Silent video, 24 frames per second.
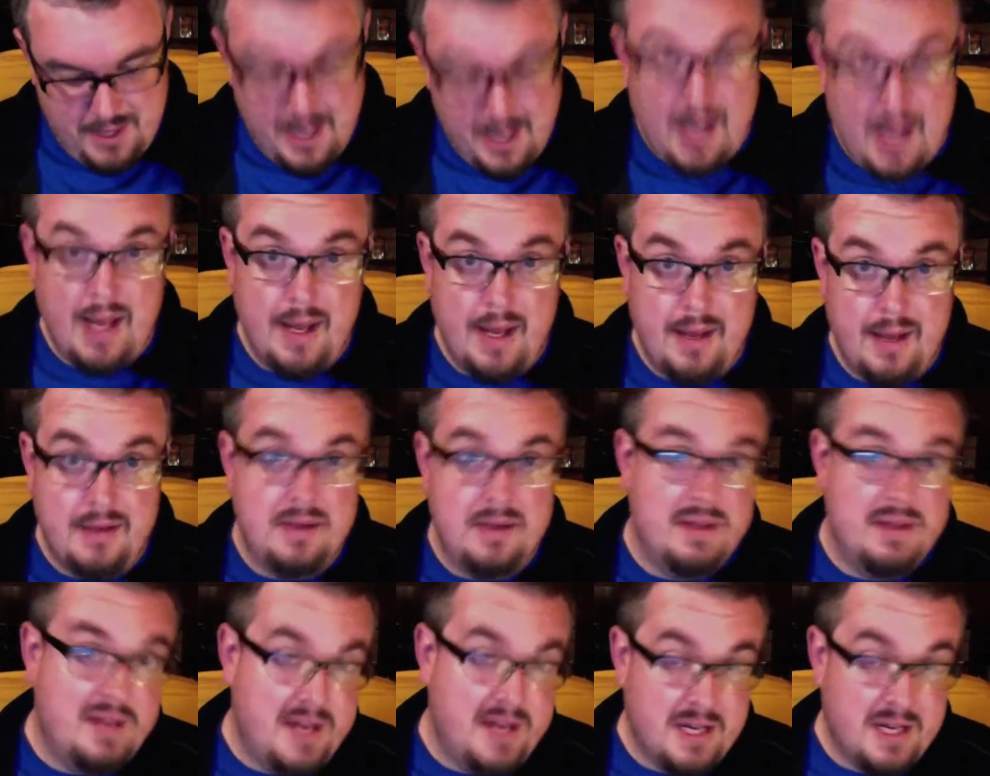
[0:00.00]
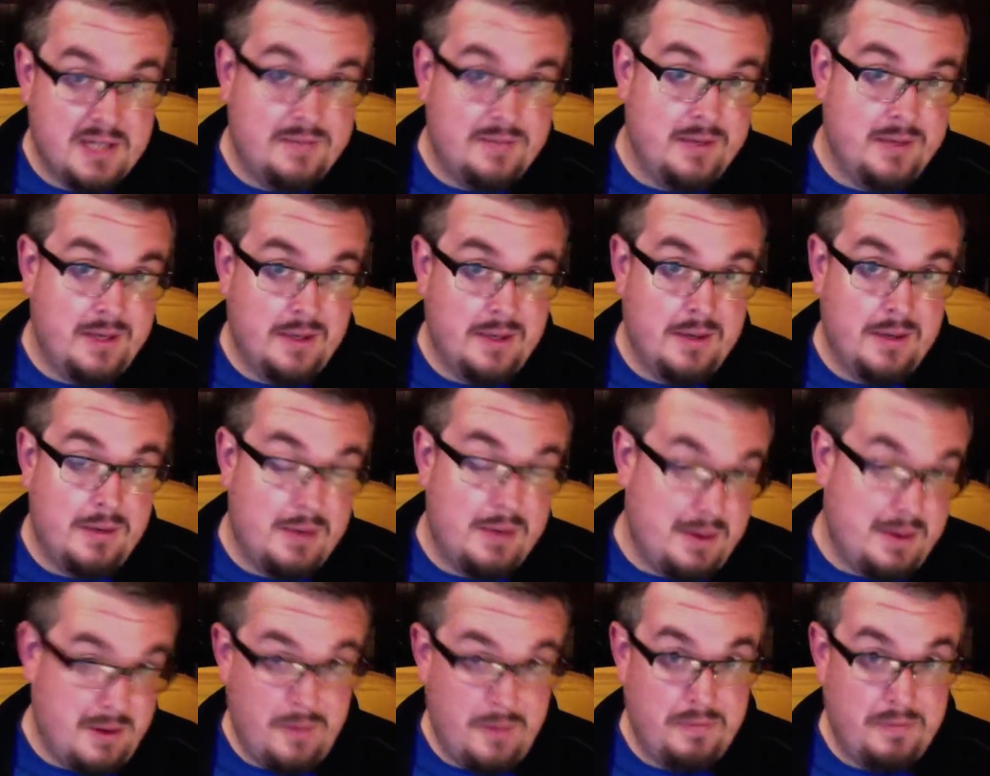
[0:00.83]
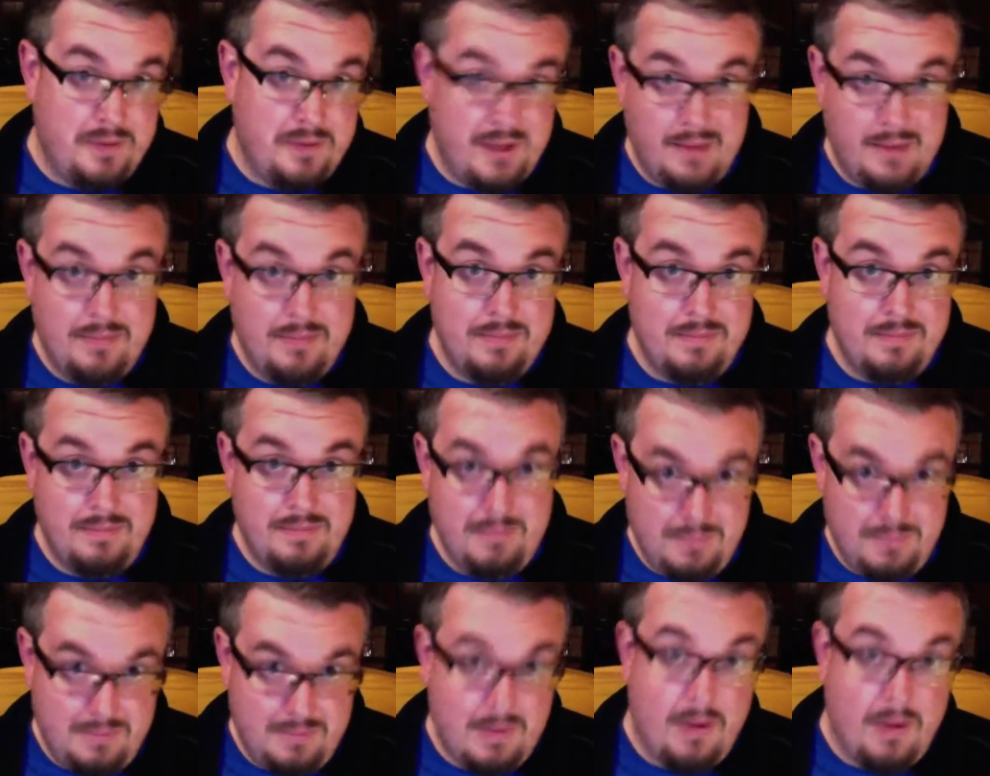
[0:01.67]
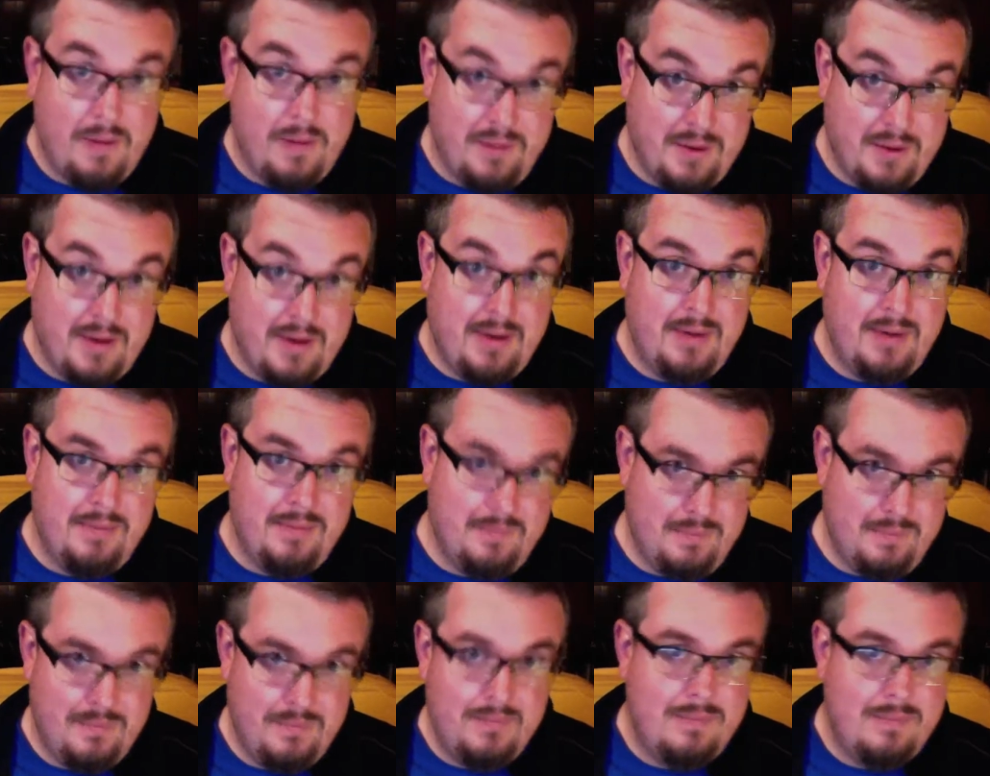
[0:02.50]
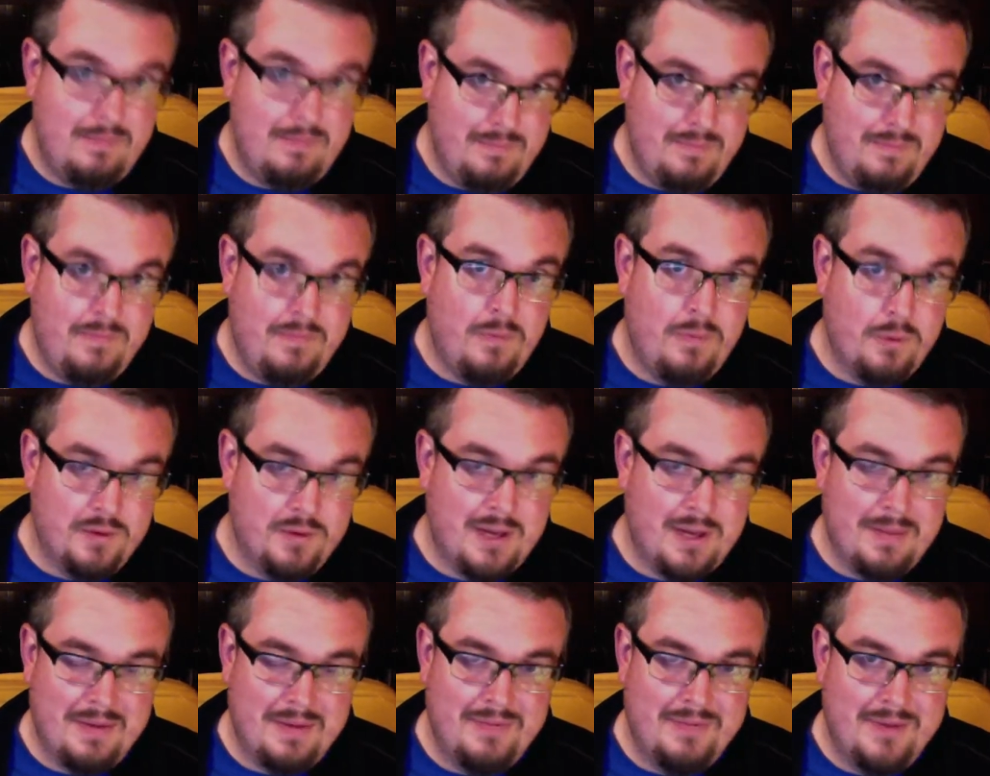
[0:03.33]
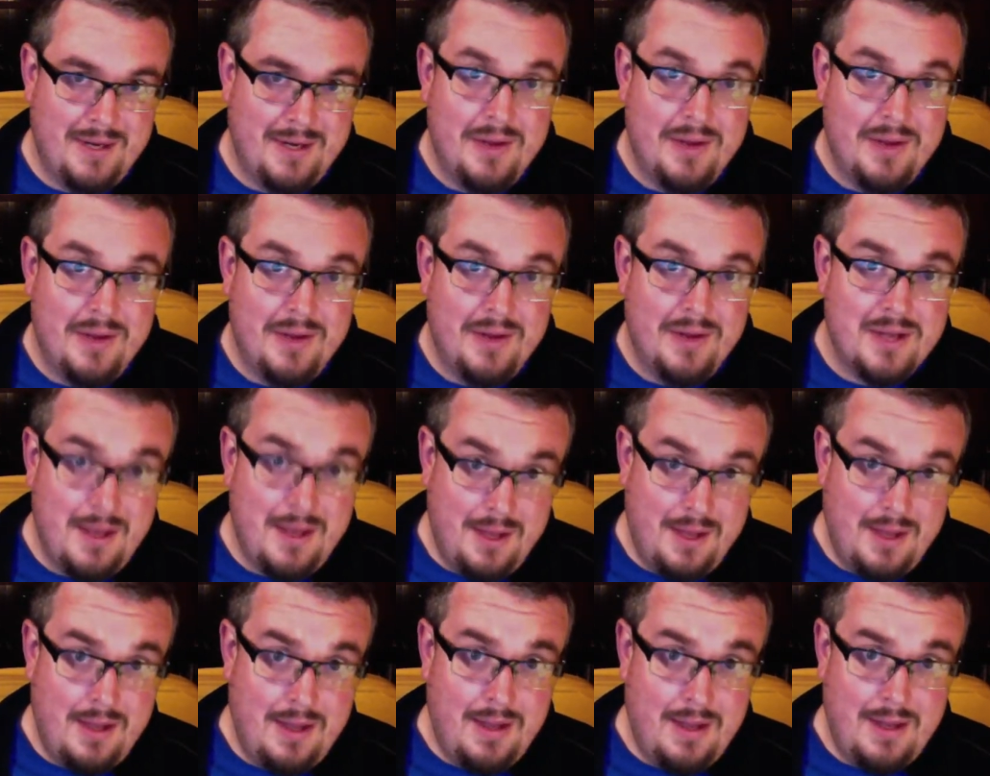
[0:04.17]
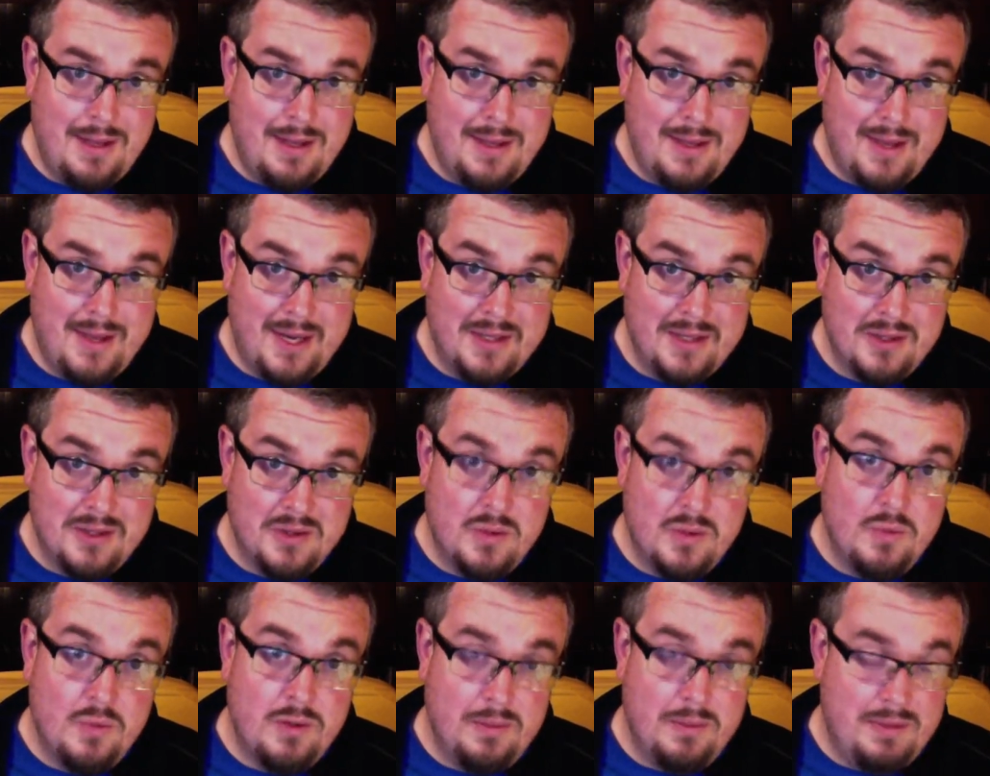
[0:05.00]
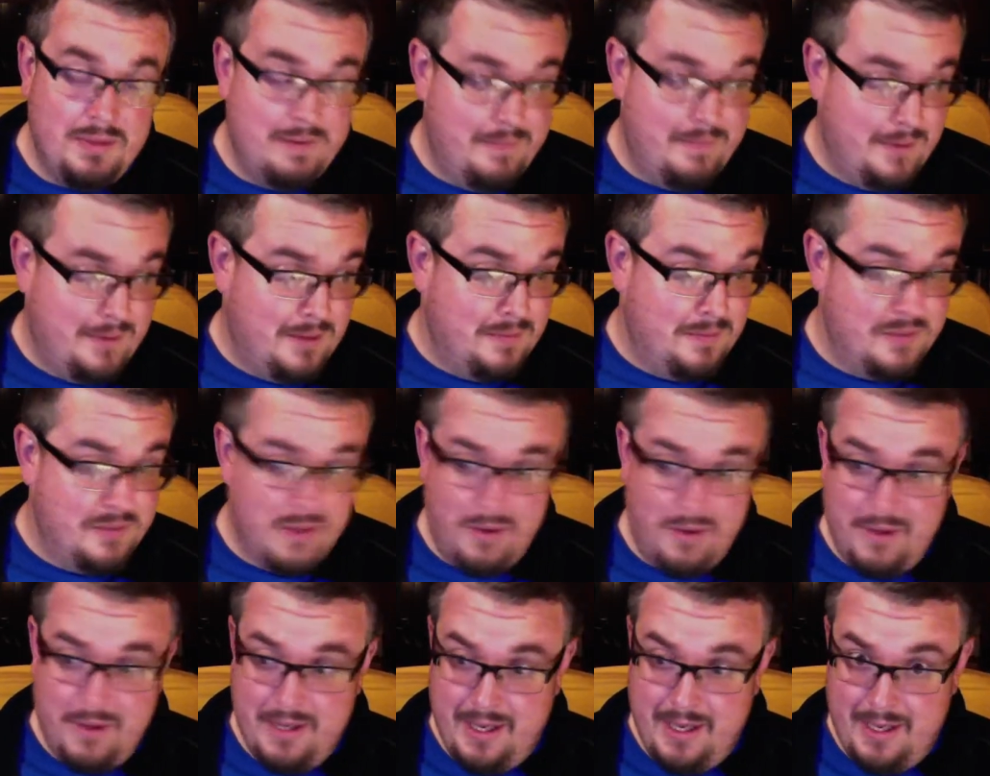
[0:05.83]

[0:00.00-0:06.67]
The next video, and hopefully all the forthcoming videos that I do, will be filmed on